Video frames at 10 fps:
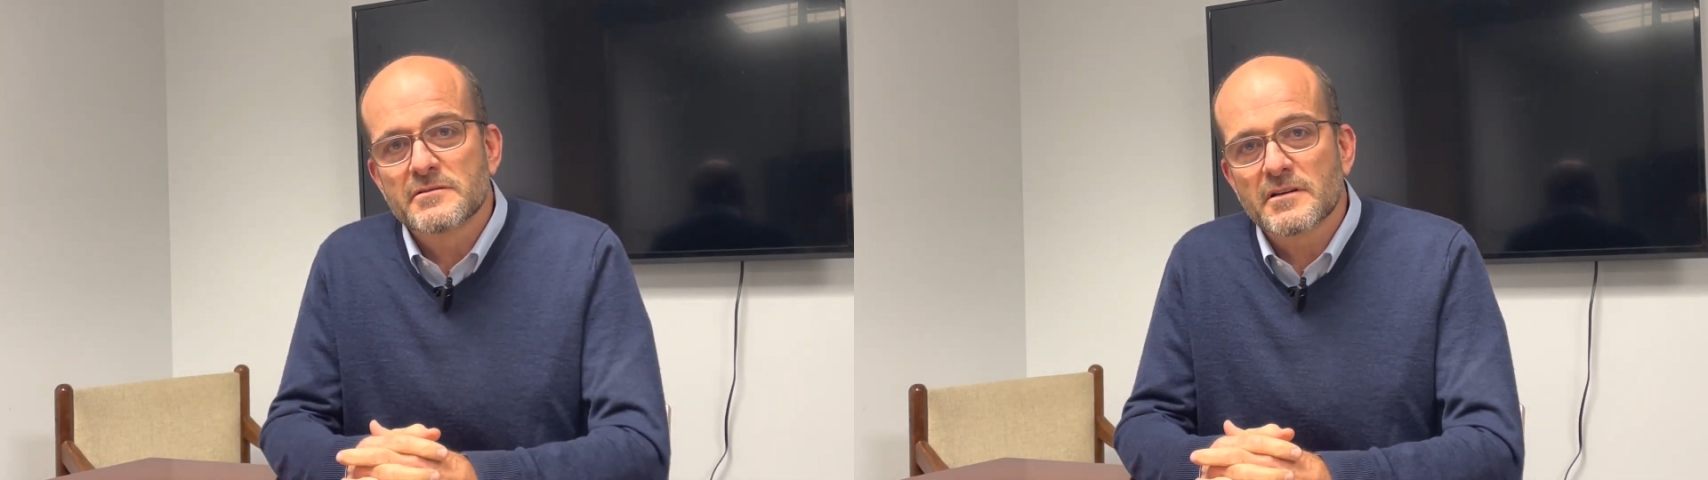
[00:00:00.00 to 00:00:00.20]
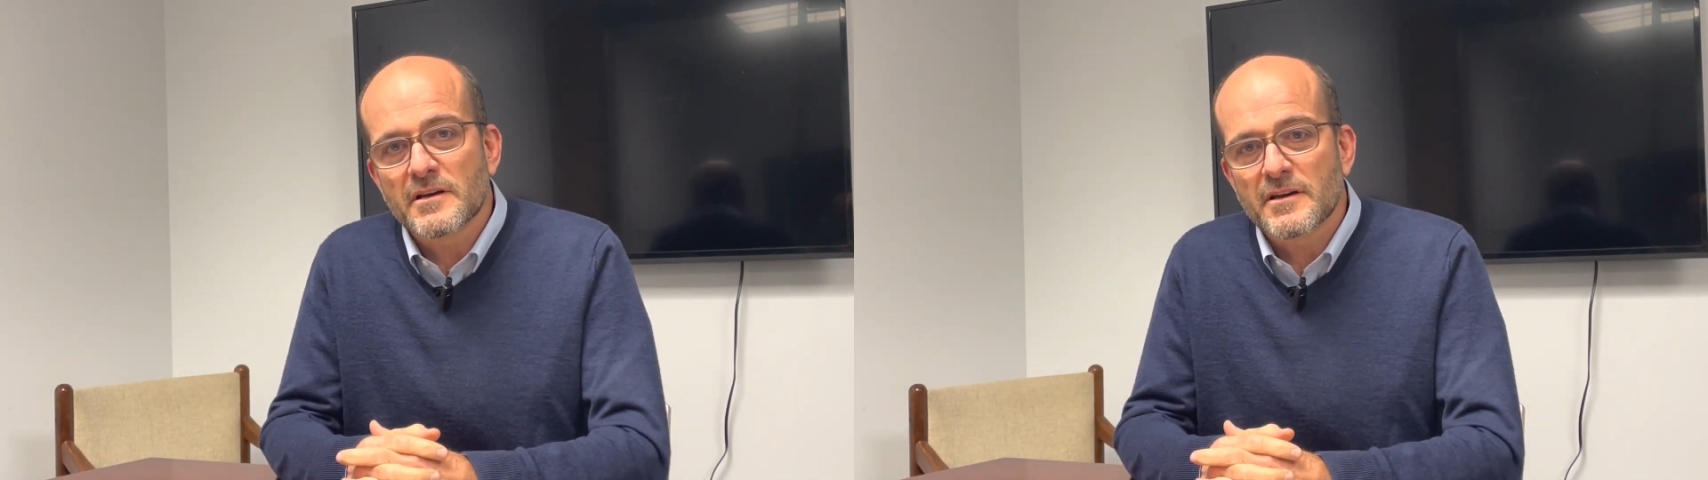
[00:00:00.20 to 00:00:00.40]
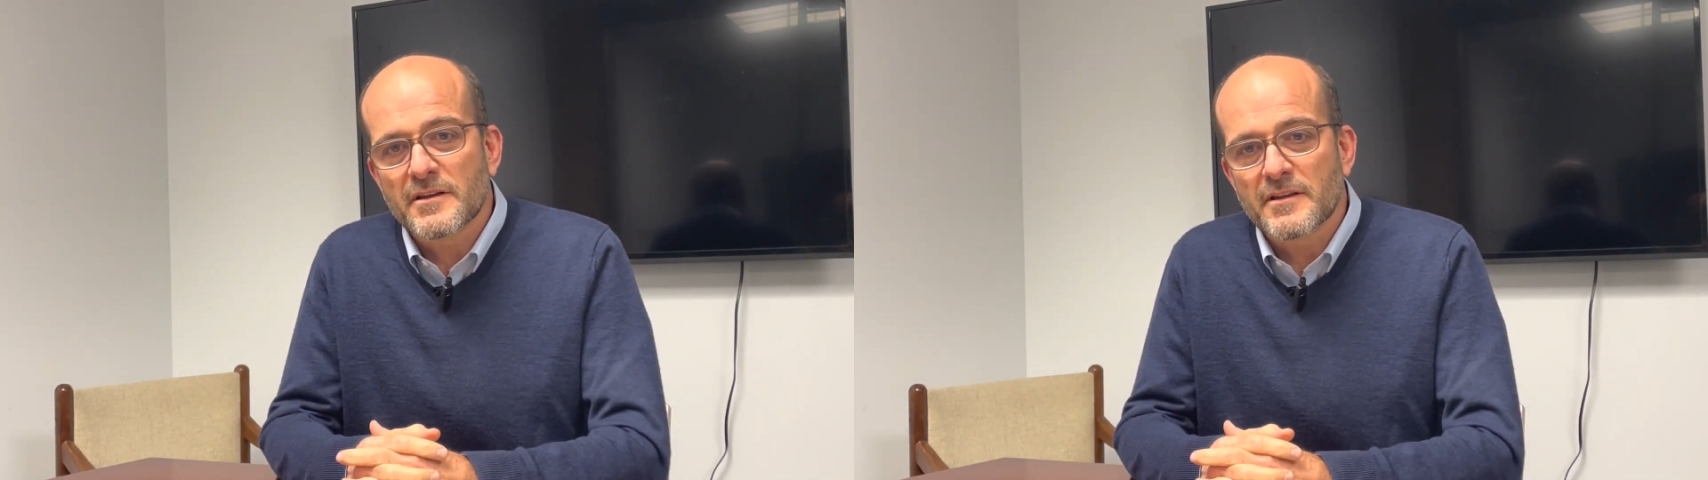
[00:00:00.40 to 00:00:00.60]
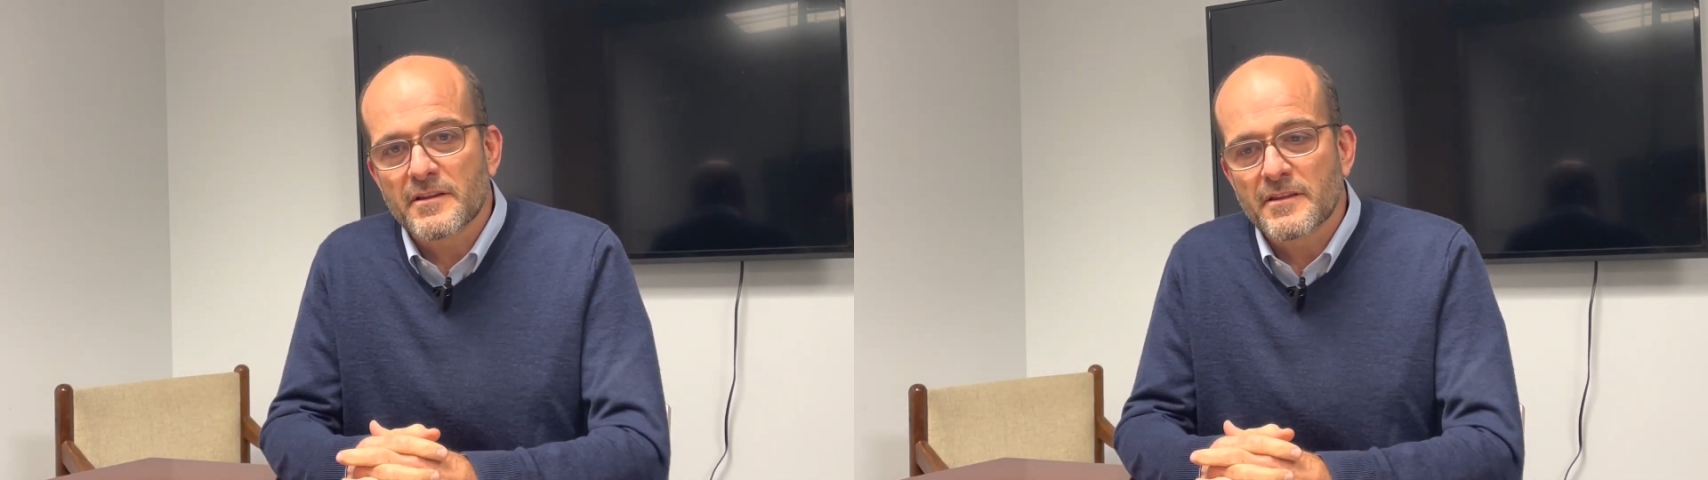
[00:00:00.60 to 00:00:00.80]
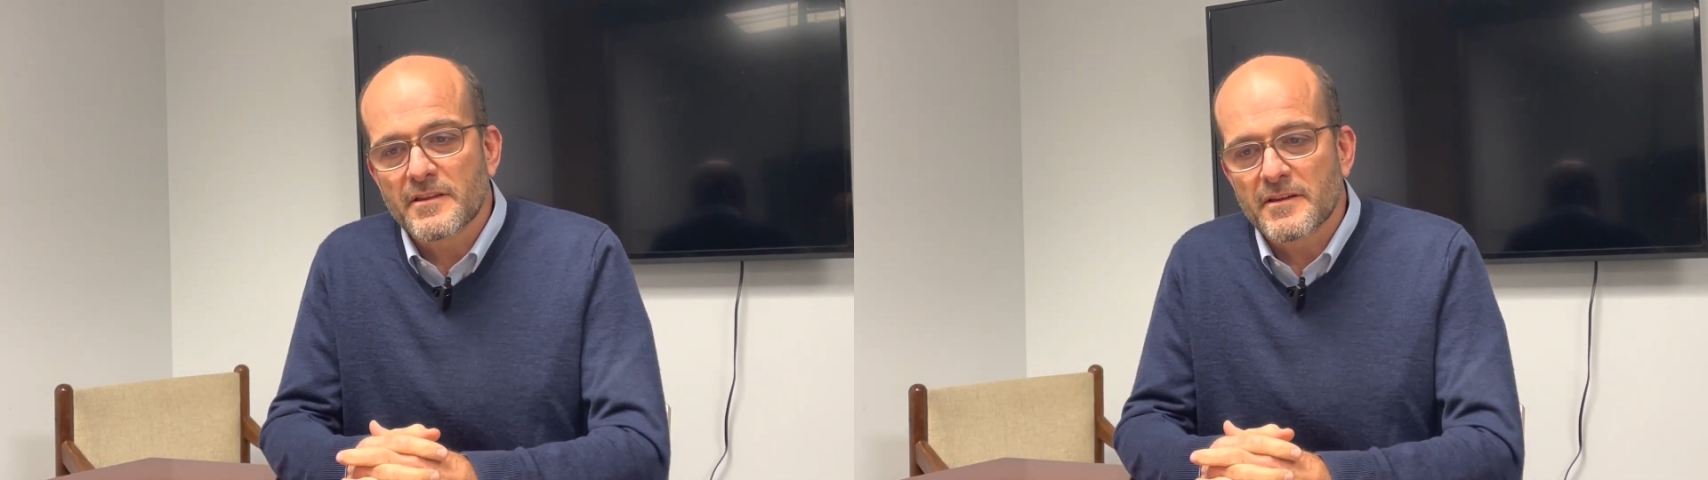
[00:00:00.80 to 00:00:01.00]

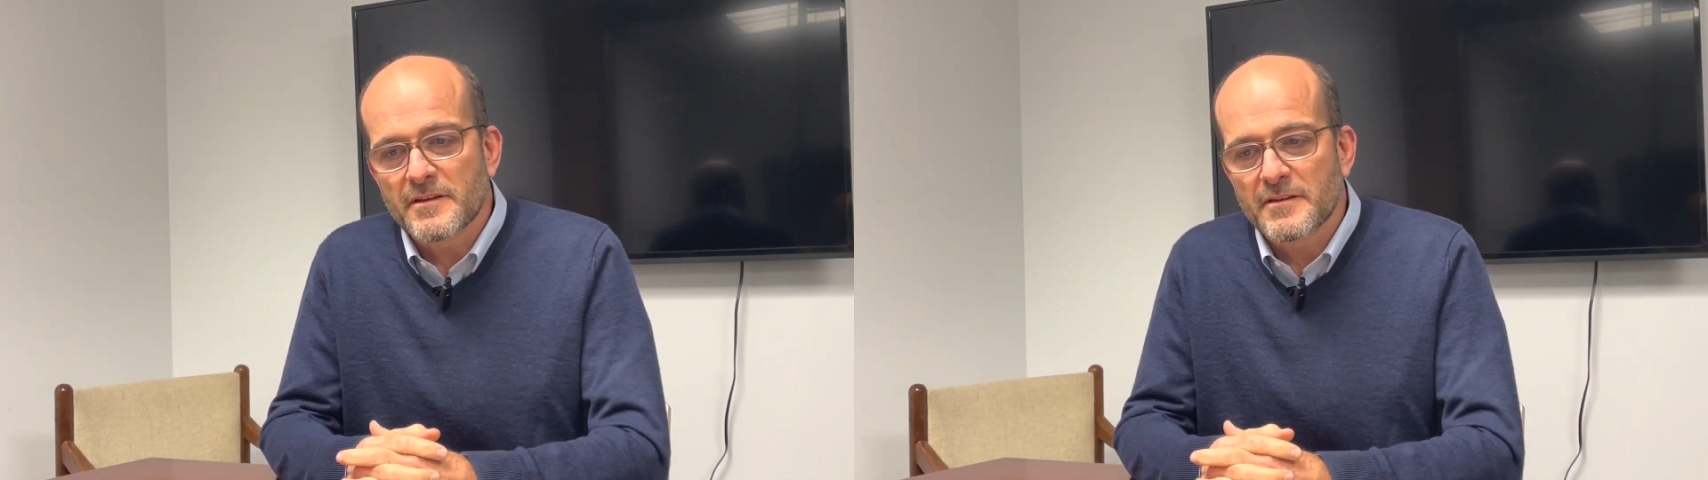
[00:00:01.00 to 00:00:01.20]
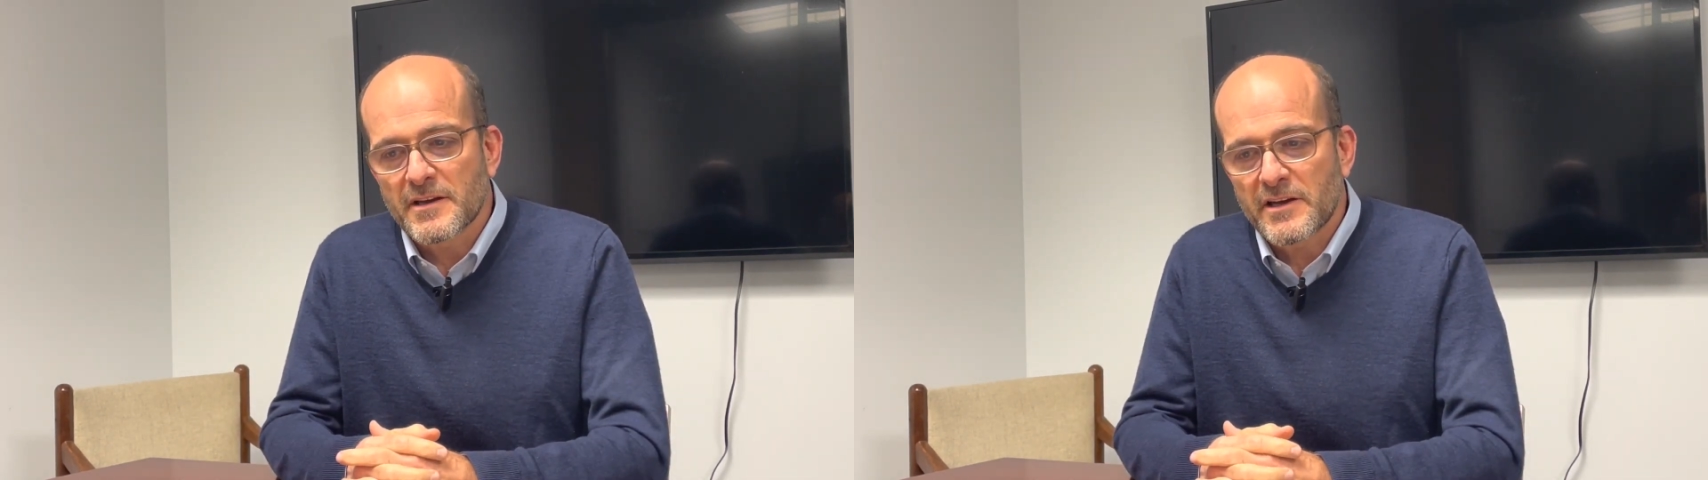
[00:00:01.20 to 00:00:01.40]
the